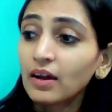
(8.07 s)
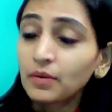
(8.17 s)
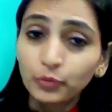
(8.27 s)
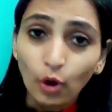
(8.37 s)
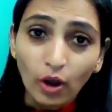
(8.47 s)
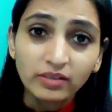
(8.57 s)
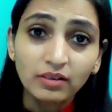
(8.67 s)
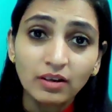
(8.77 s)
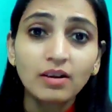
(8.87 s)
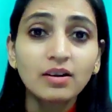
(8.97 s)

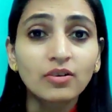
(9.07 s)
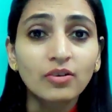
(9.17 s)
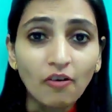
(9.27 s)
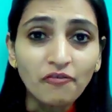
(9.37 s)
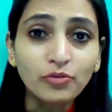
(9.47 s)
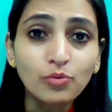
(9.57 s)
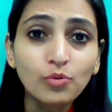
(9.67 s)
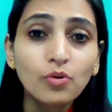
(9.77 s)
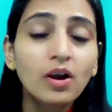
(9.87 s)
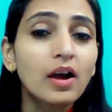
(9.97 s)
embroider,
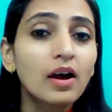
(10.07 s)
ruffle,